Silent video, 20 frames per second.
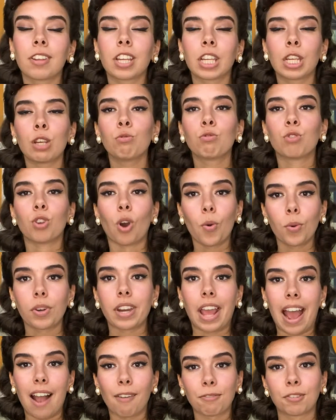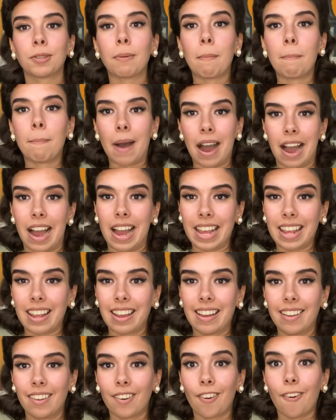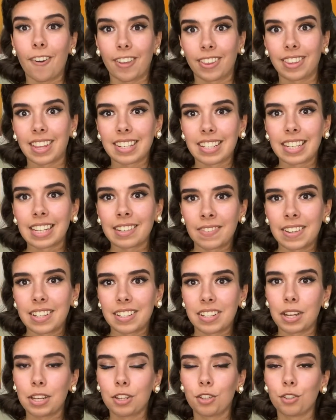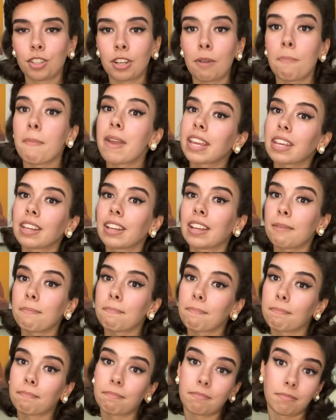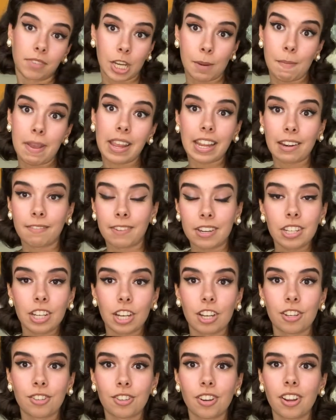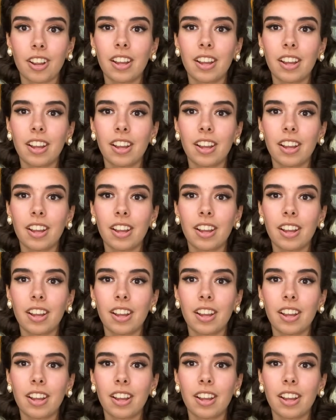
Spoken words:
you don't have to buy authentic vintage to make it vintage.